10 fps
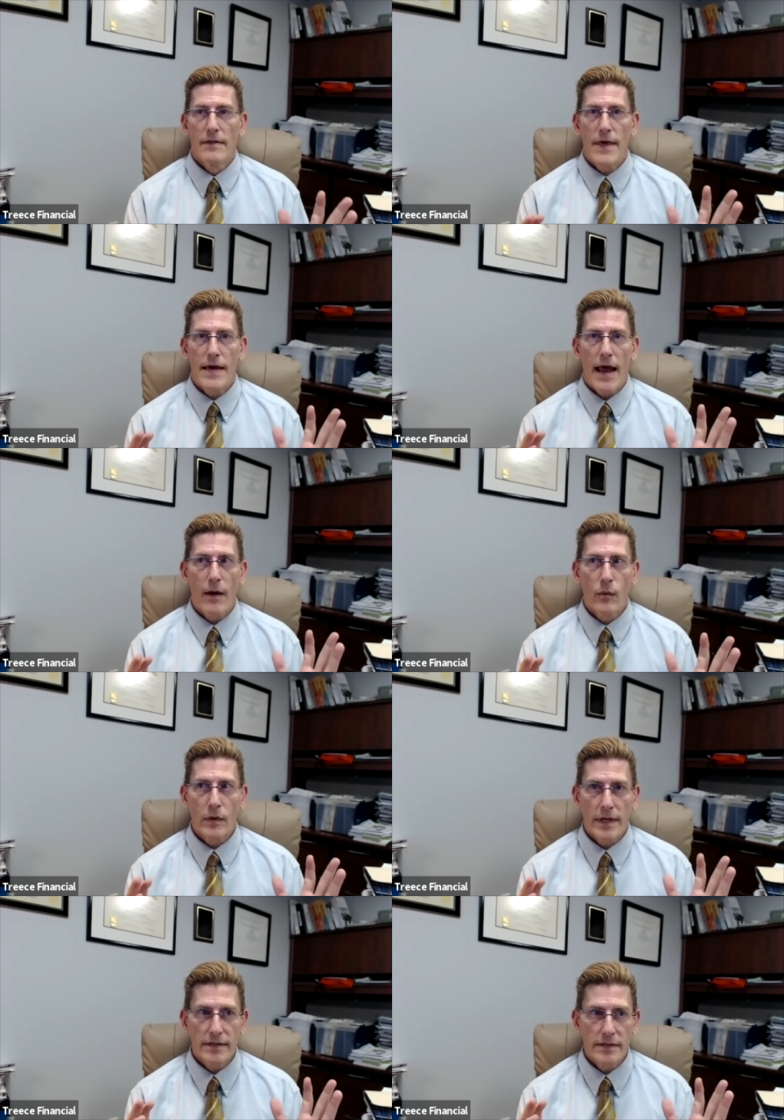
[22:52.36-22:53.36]
and I will
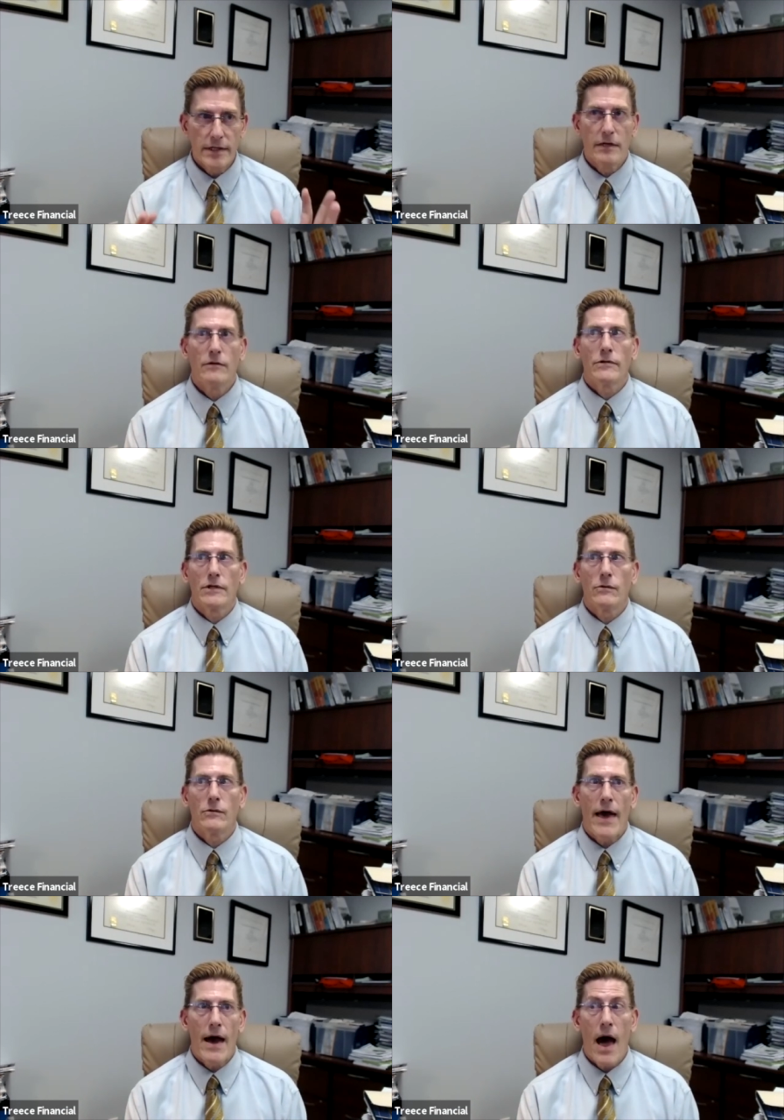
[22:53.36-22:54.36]
continue to do
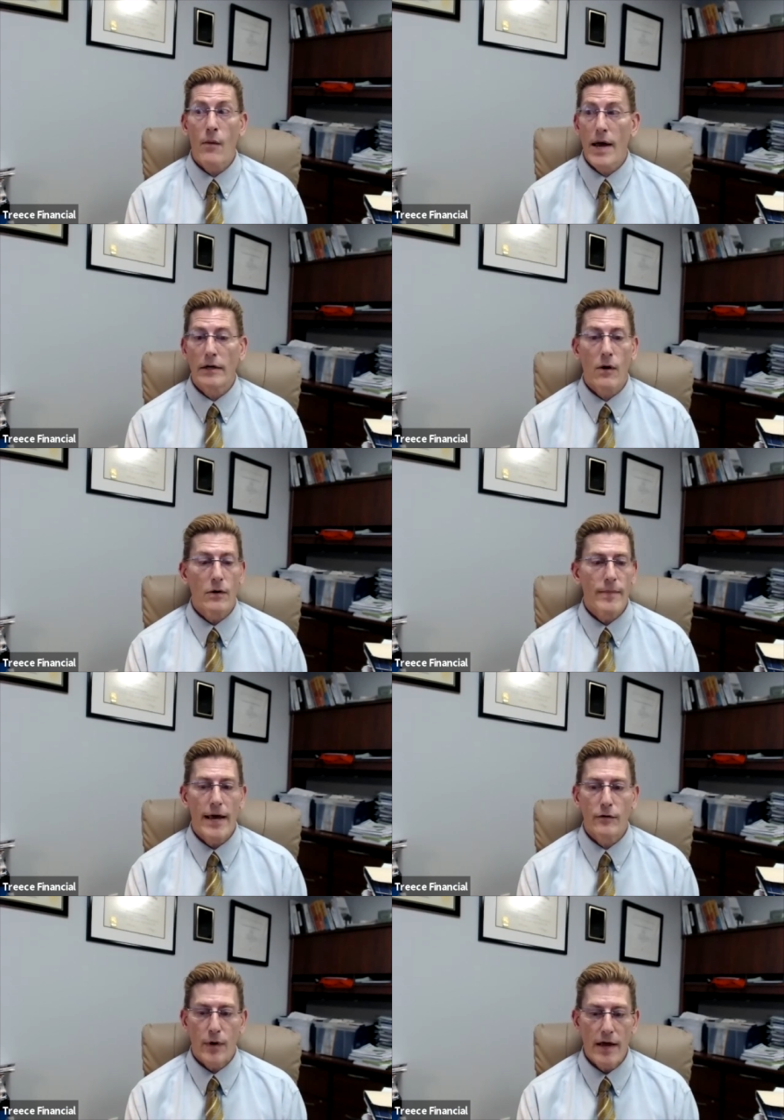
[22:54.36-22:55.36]
that. I want to go to my
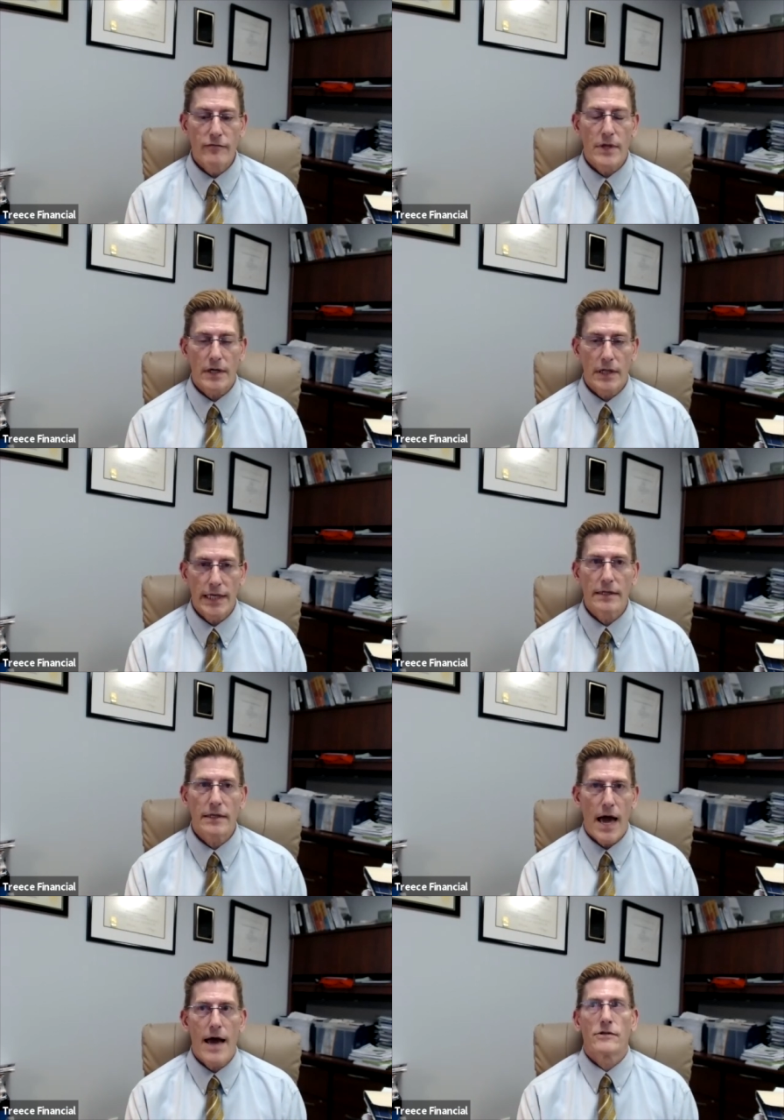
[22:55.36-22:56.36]
grave with a
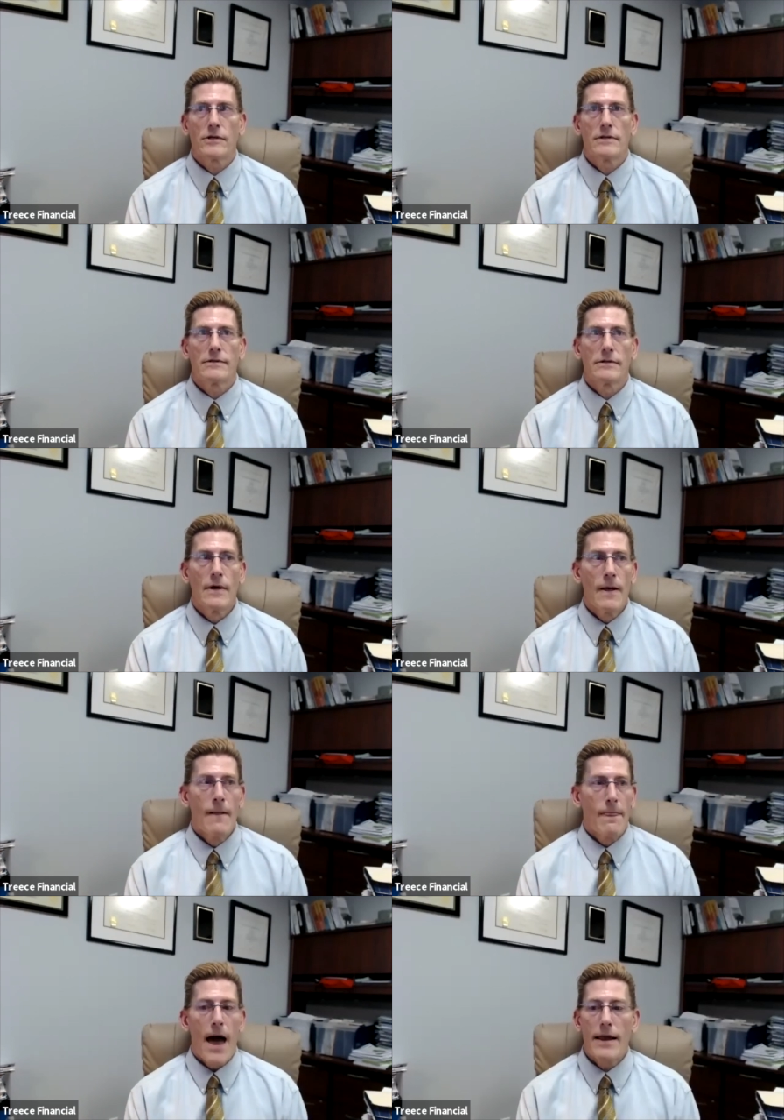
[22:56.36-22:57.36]
clean conscience
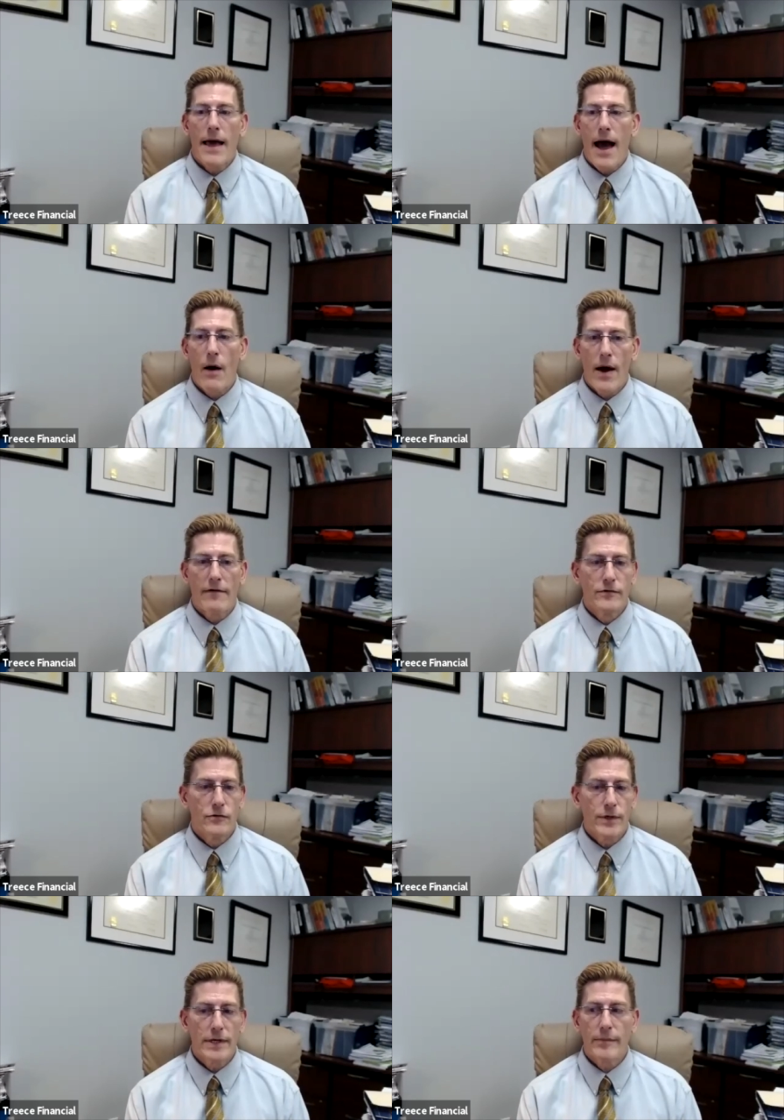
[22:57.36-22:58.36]
on how I've
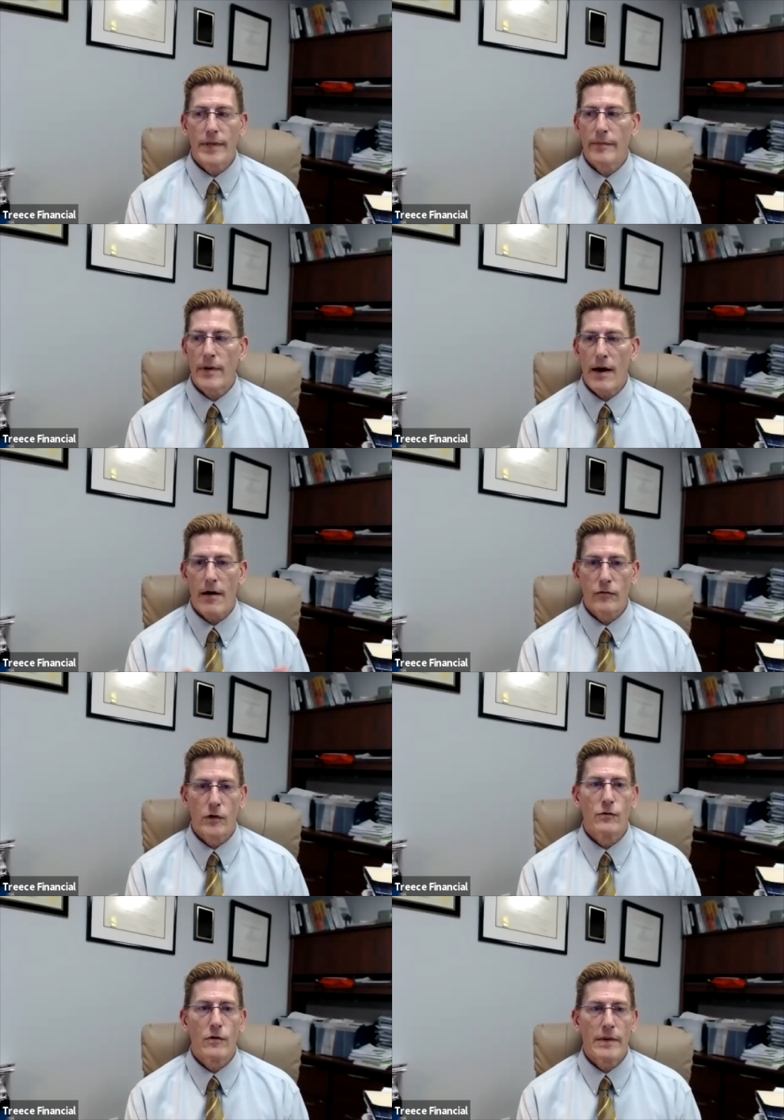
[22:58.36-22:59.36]
treated people, how I've
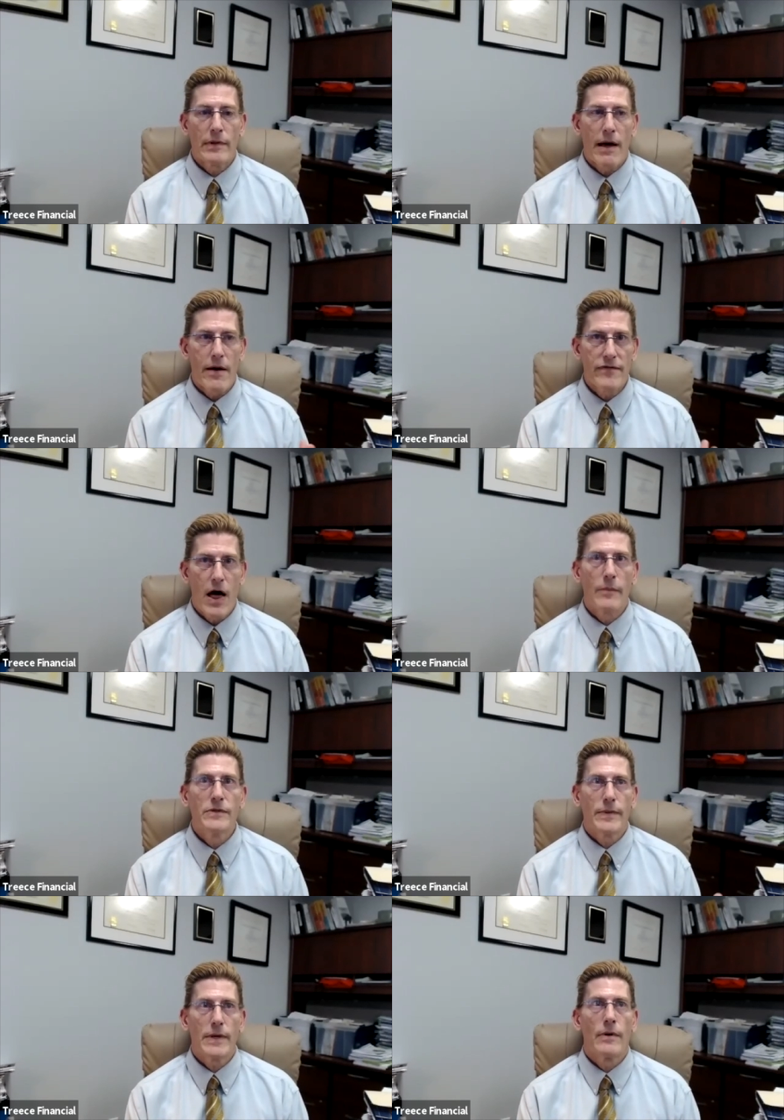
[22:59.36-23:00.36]
worked with people, how I've
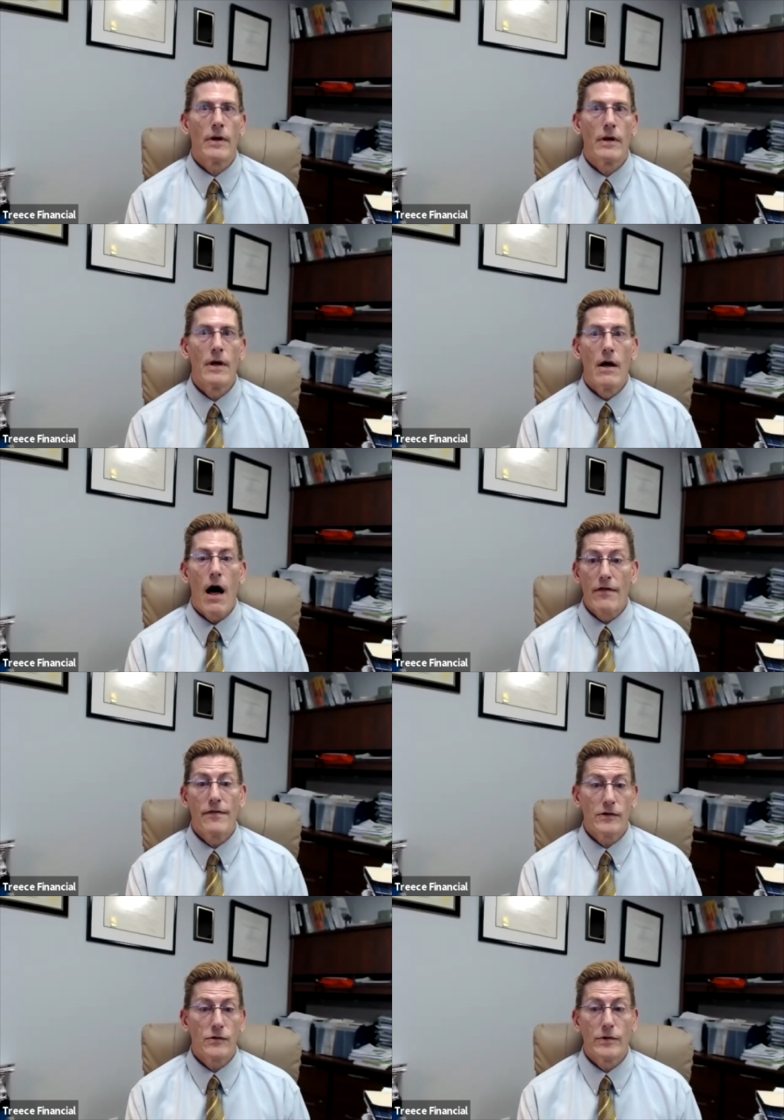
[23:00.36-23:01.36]
helped people, all the
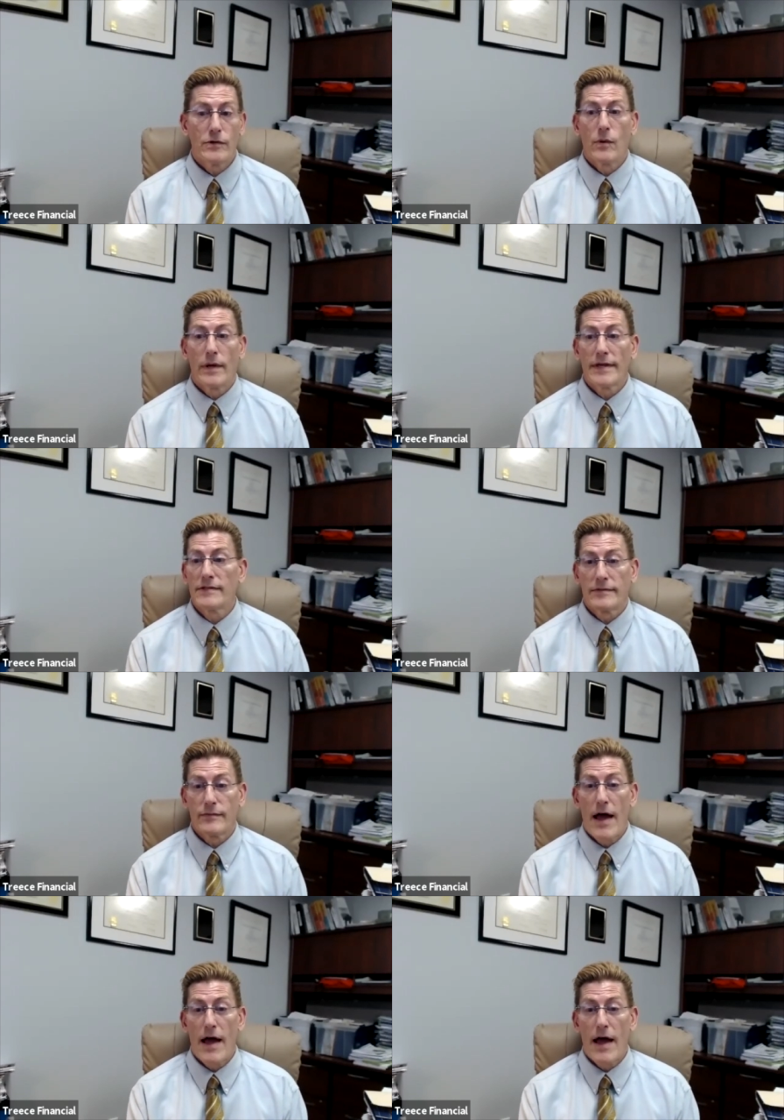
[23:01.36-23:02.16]
things we're doing. This is why I